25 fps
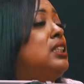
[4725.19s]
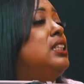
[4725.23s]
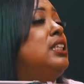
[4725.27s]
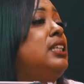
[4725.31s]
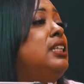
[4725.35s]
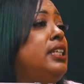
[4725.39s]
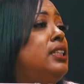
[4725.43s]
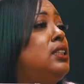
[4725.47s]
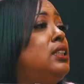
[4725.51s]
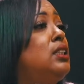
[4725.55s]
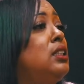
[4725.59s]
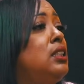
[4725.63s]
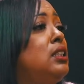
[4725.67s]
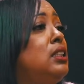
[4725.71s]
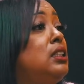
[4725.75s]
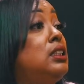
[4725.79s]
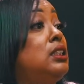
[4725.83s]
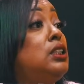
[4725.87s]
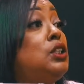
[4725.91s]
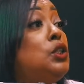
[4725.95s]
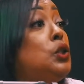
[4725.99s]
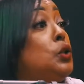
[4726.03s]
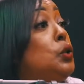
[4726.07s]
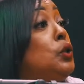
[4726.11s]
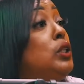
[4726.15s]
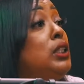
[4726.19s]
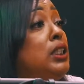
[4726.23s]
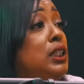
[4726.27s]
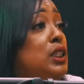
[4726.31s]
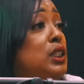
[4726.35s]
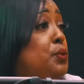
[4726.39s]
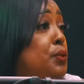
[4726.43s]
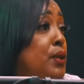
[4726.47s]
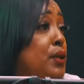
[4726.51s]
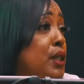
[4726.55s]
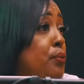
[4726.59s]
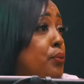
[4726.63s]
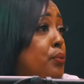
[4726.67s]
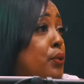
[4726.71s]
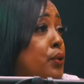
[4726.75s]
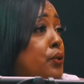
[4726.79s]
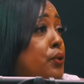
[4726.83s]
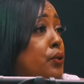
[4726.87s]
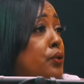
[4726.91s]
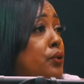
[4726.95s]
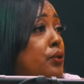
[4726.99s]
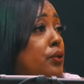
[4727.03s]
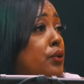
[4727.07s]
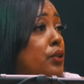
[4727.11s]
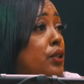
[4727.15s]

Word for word: to get to to these people.